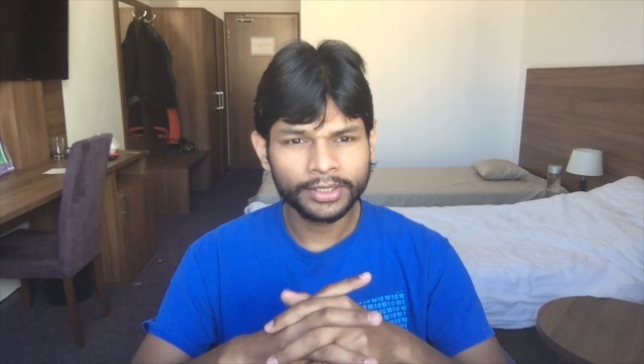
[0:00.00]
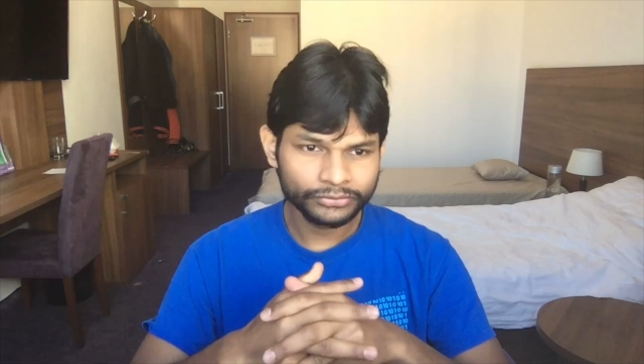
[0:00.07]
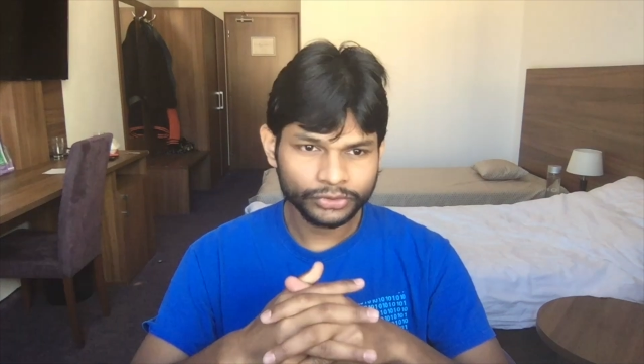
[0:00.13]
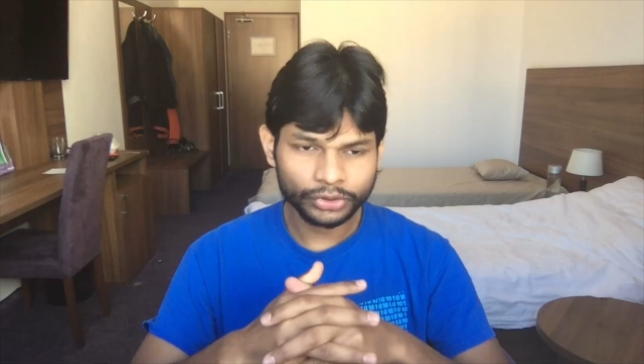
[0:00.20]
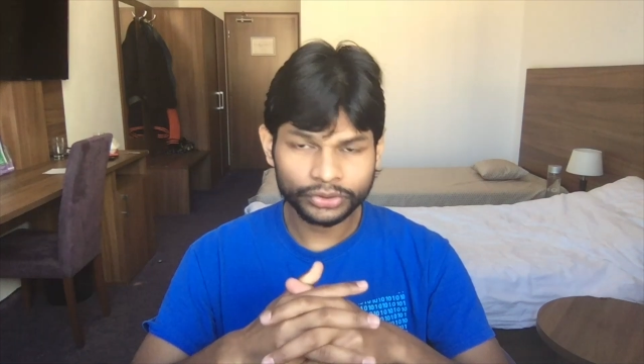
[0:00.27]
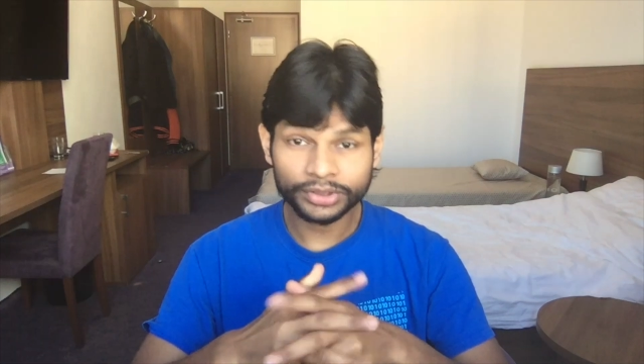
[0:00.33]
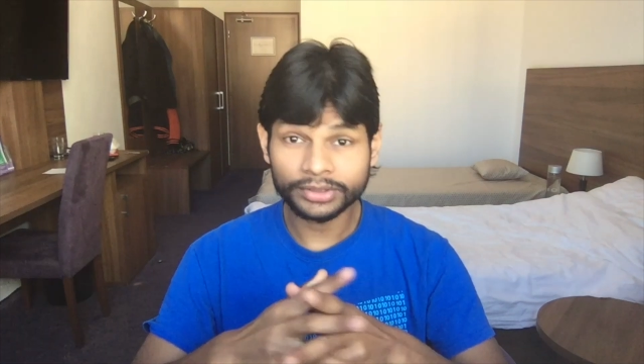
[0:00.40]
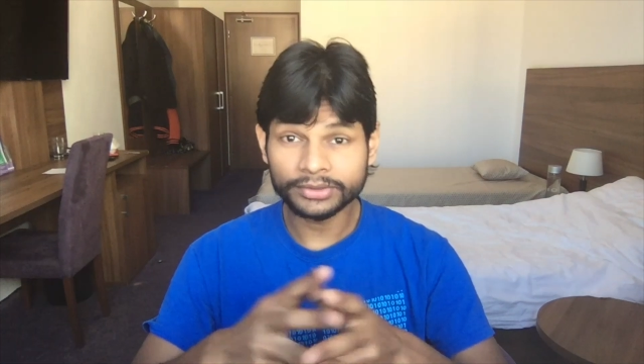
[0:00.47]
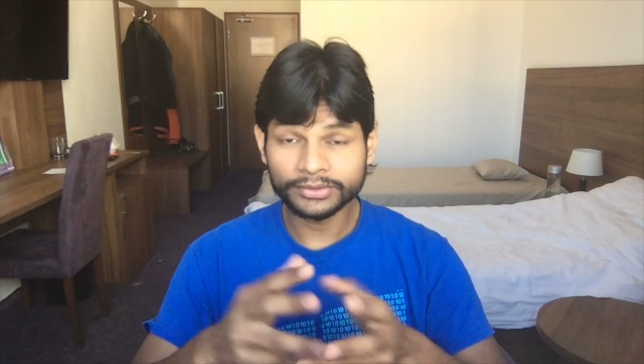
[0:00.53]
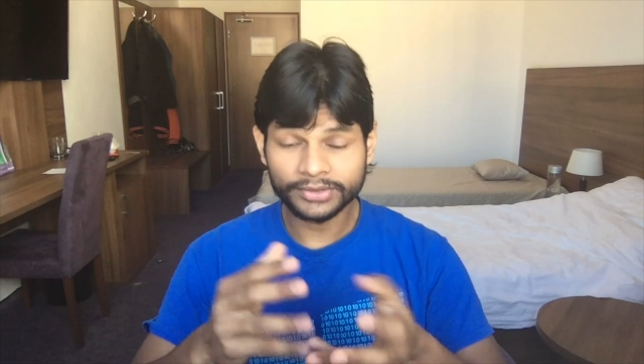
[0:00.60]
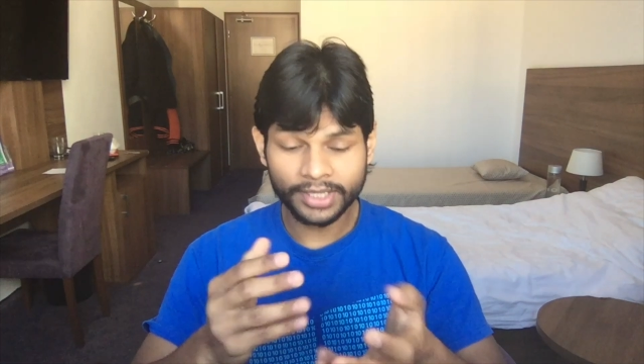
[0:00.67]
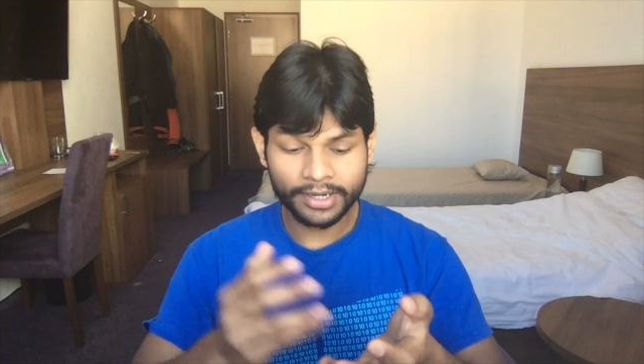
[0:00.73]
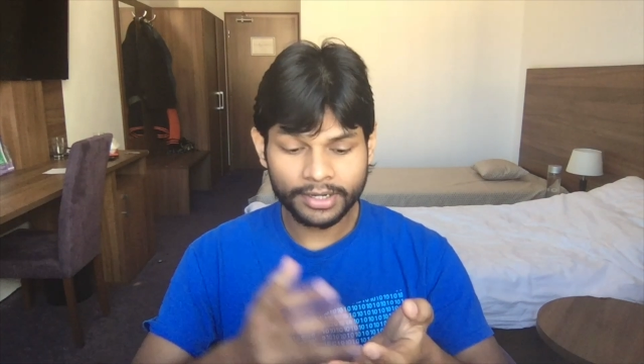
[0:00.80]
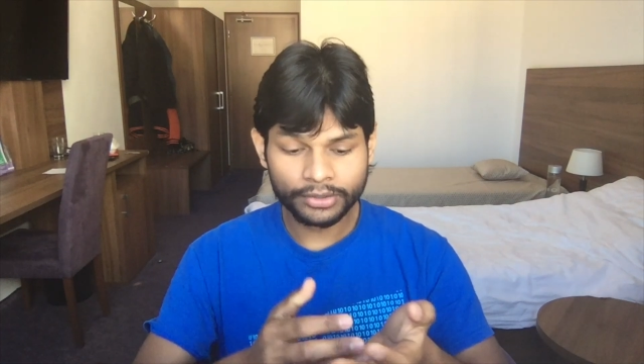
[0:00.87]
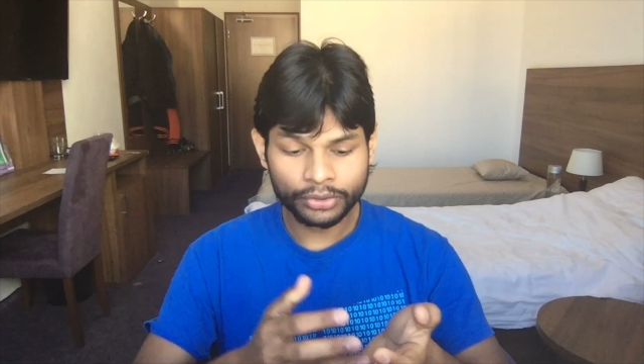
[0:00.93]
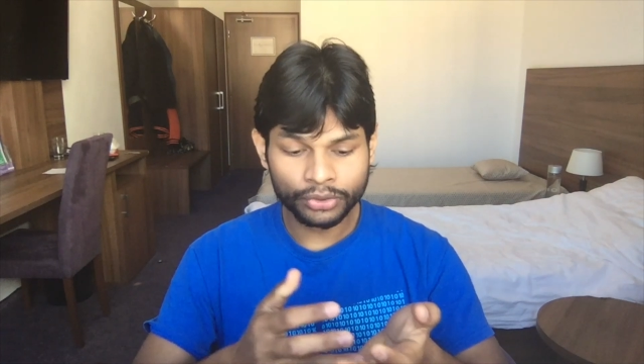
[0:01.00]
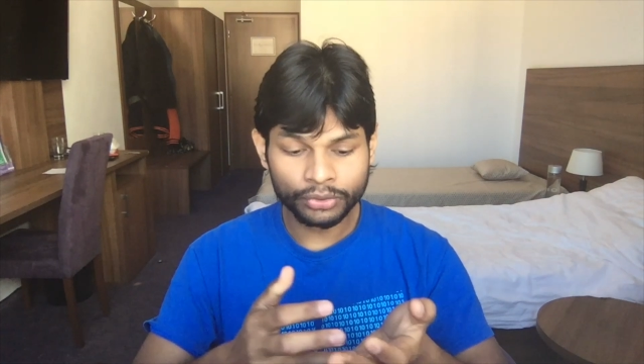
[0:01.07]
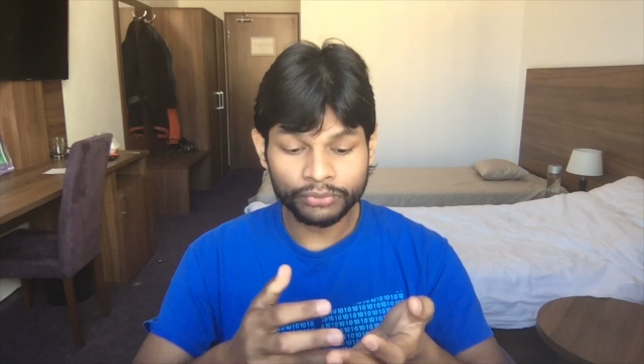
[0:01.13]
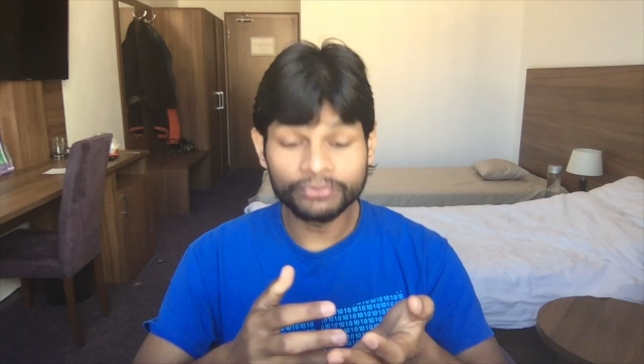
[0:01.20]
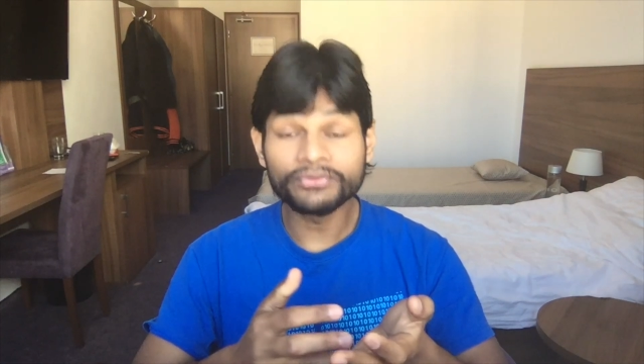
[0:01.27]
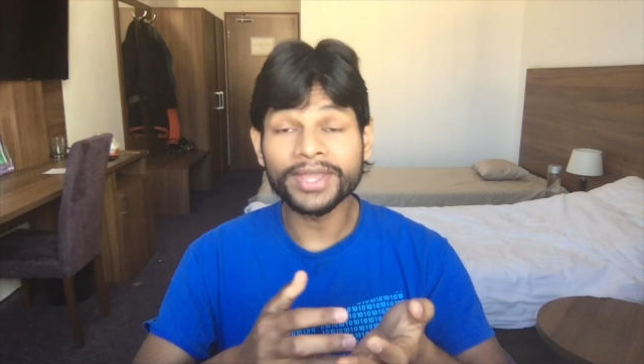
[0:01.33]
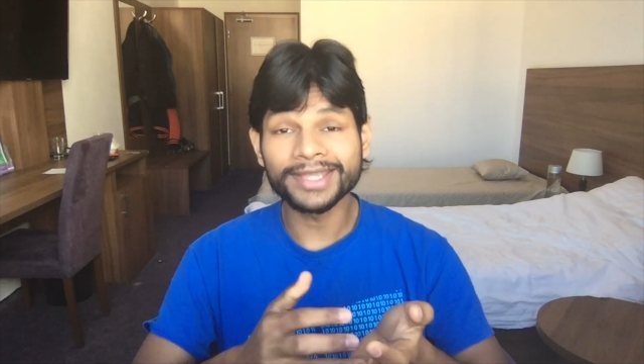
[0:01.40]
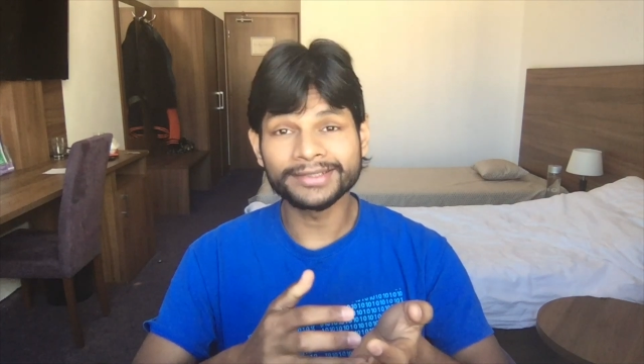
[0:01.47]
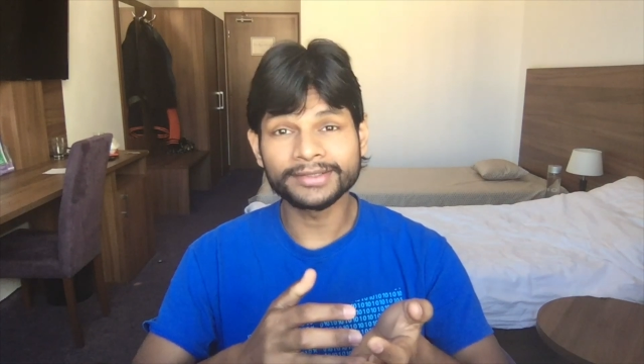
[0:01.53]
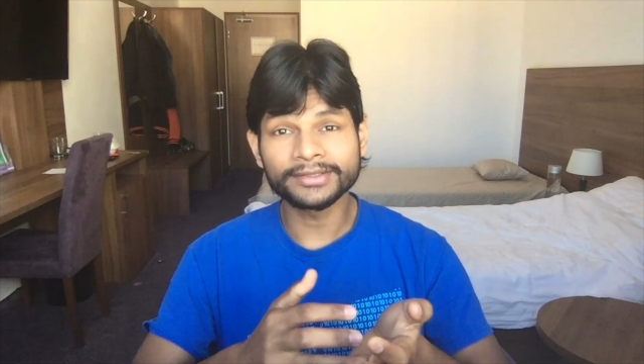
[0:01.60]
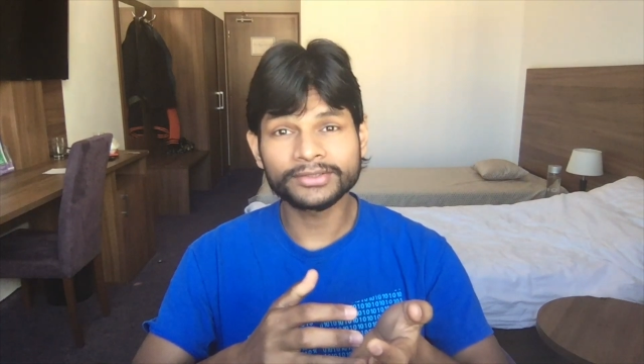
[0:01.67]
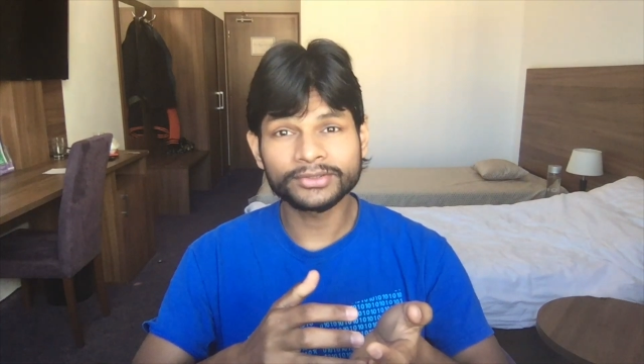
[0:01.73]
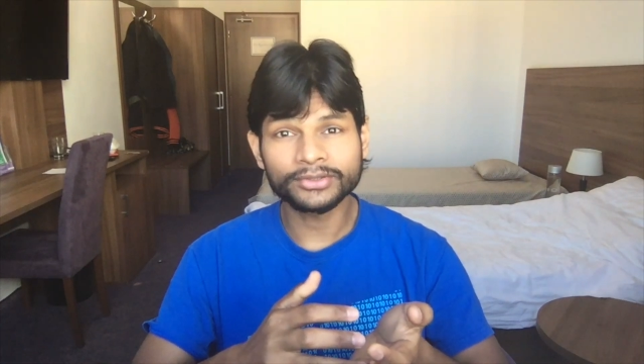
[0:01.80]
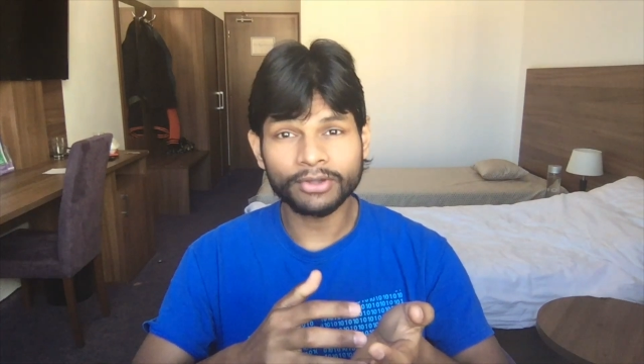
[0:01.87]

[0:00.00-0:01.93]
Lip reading: So there are two phases